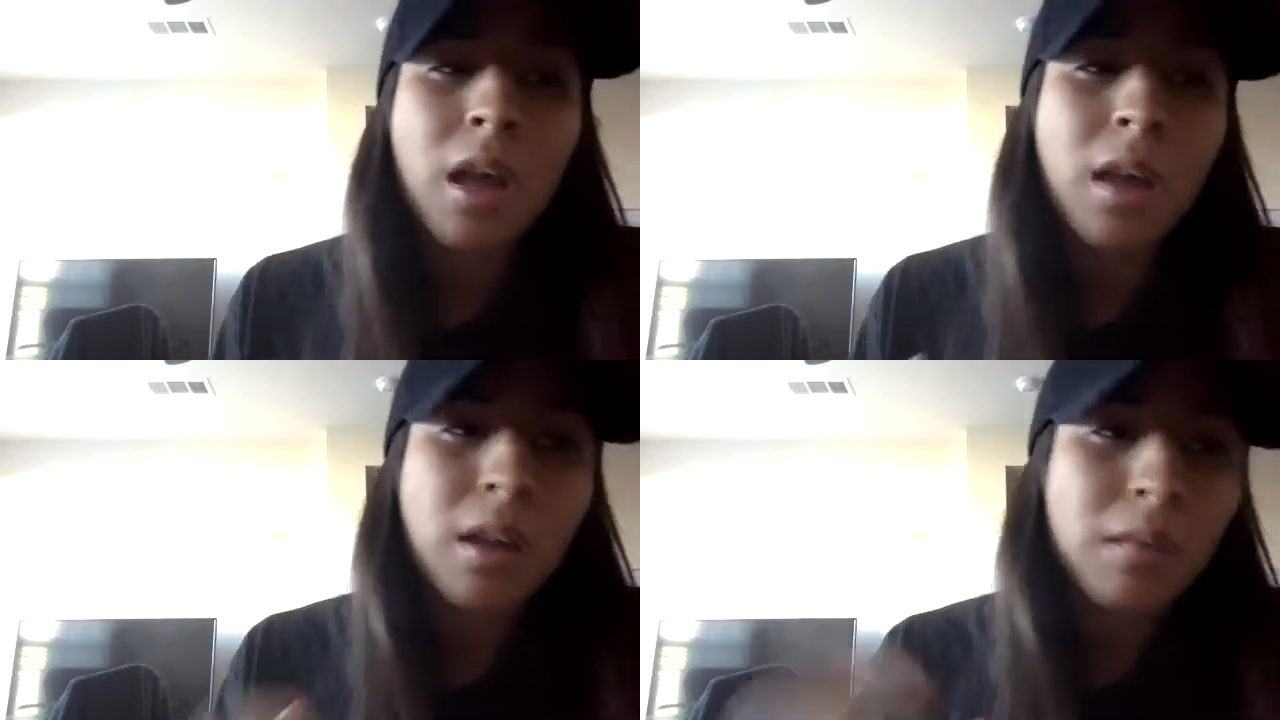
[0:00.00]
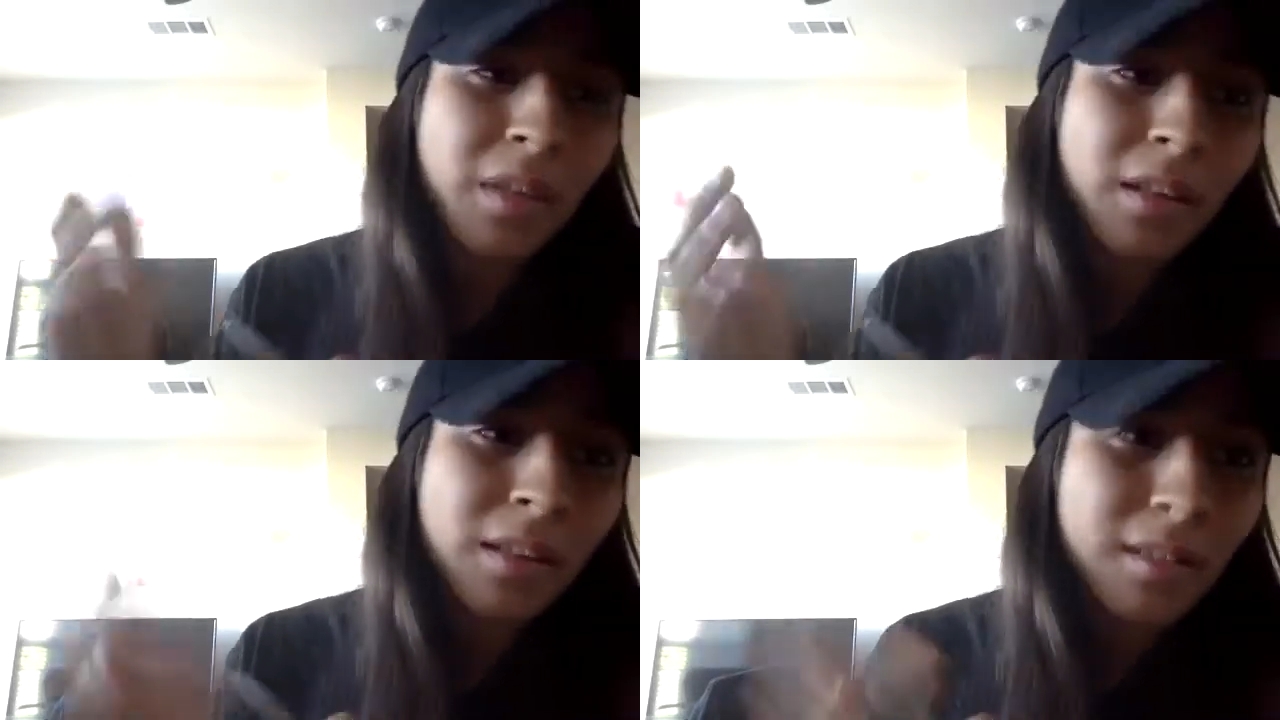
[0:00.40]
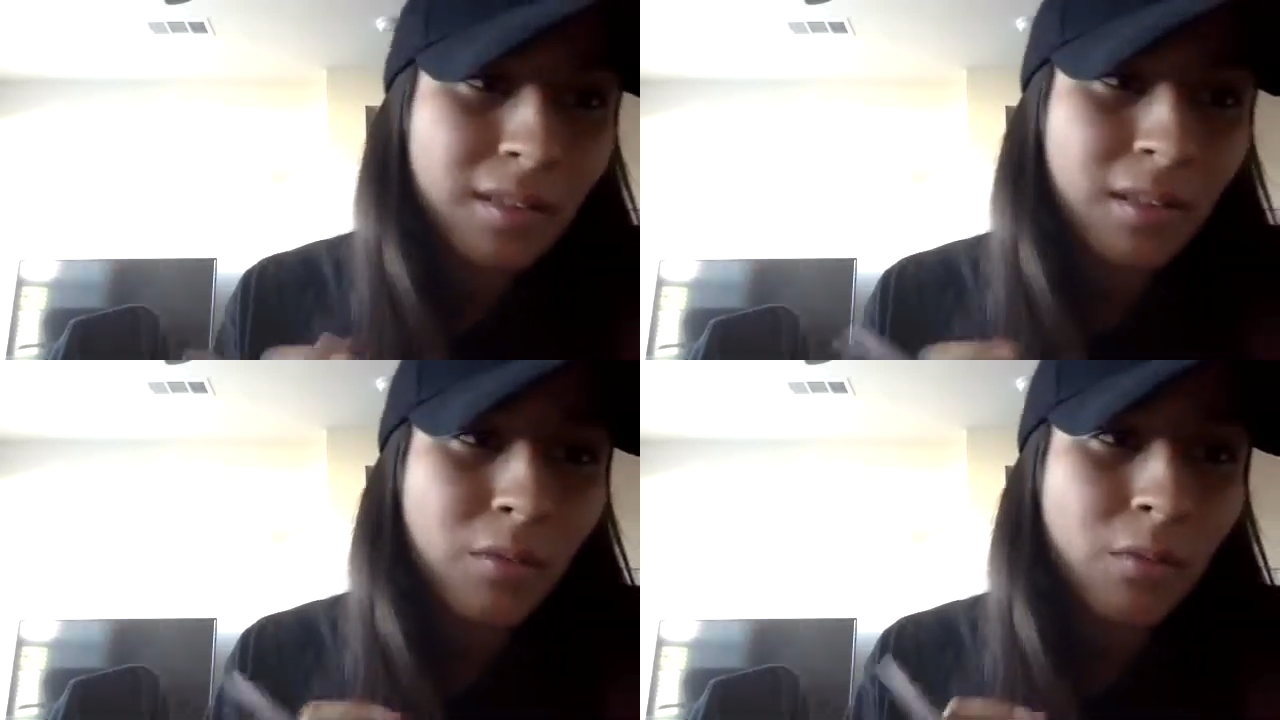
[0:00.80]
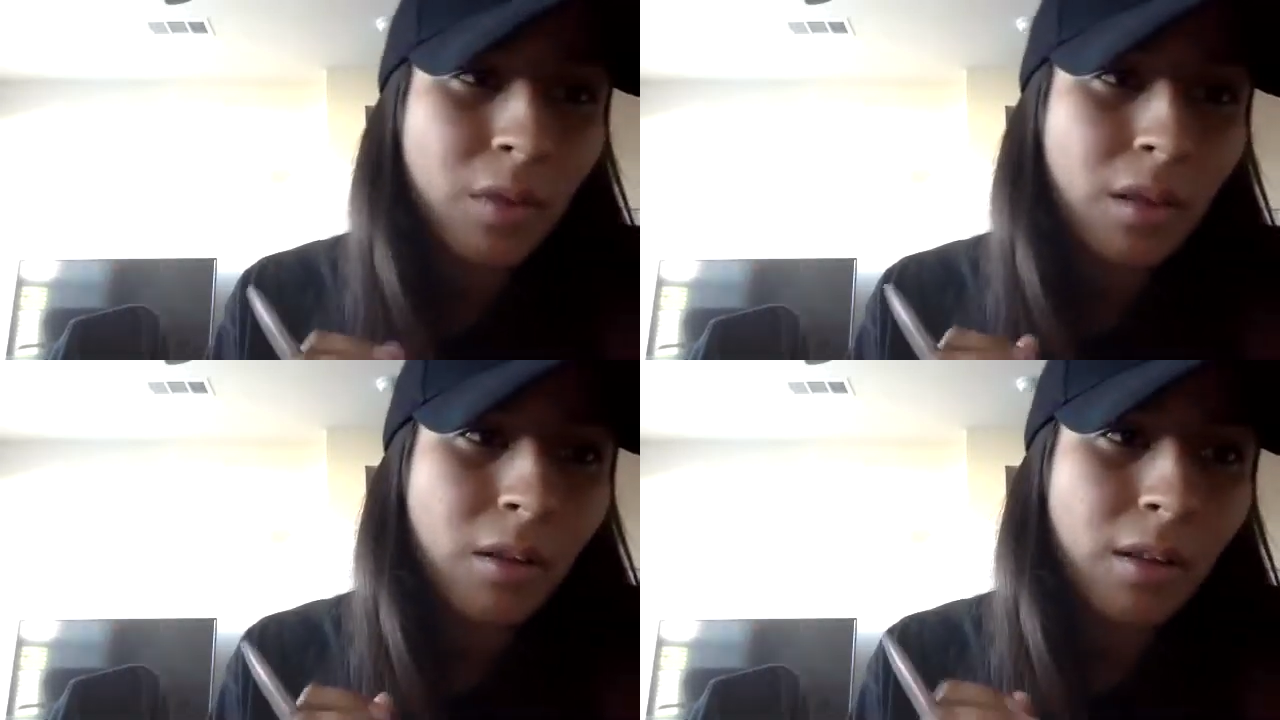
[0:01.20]
and then being consistent
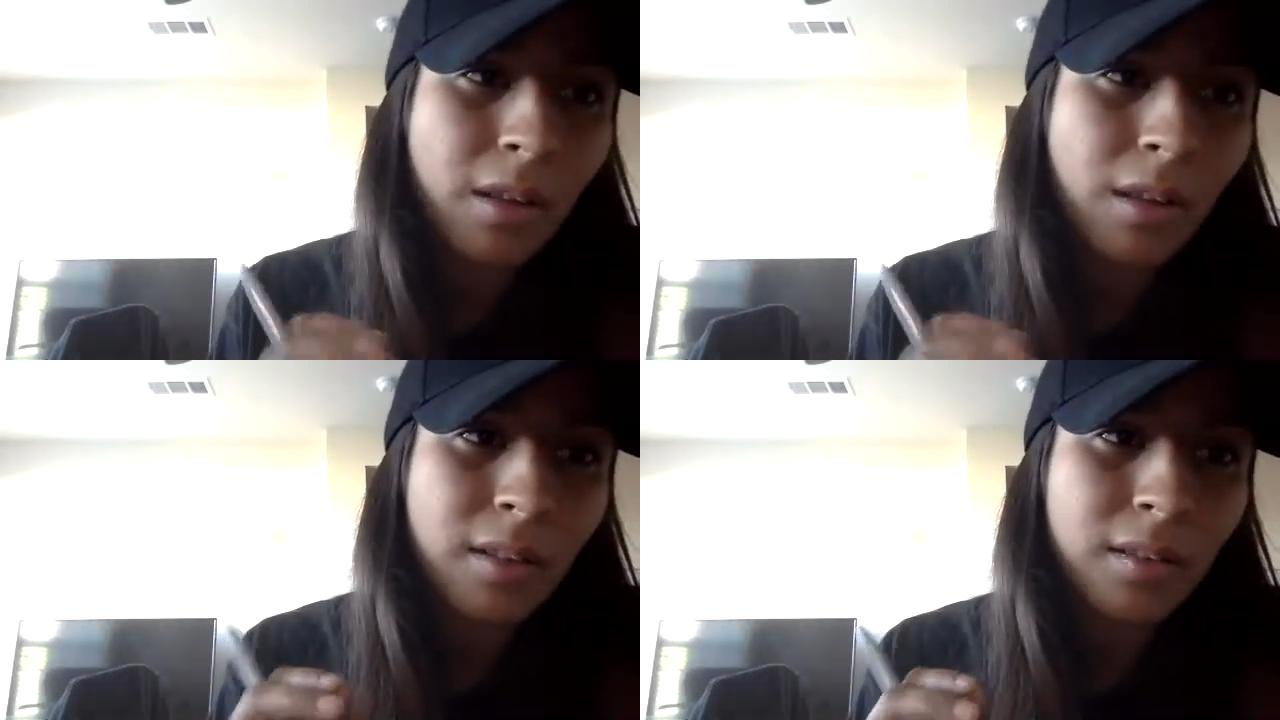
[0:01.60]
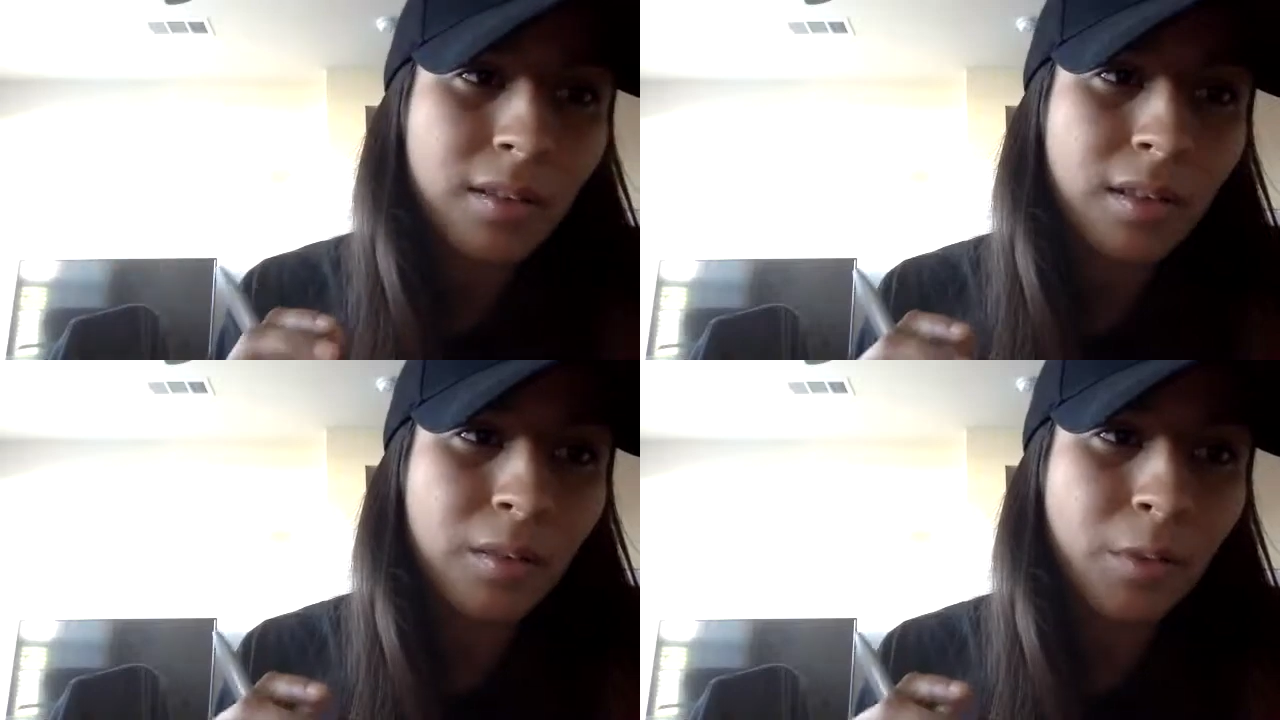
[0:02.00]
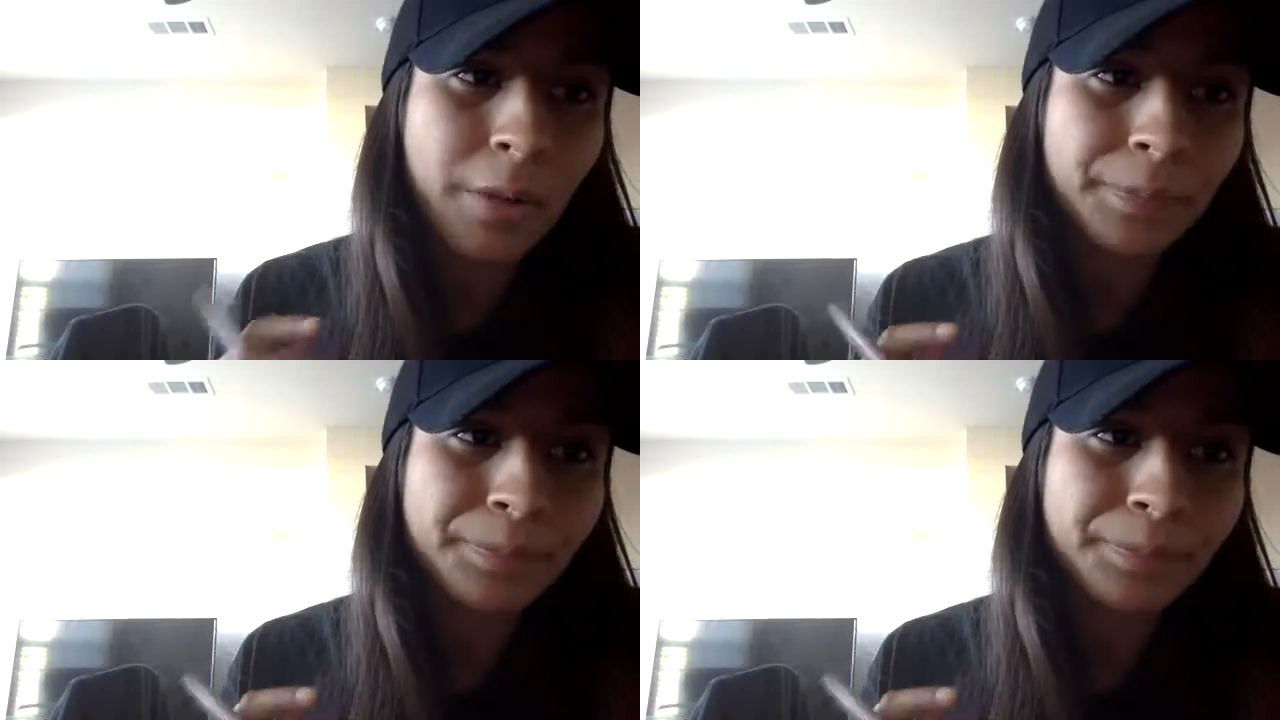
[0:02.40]
with your lot sizes as well.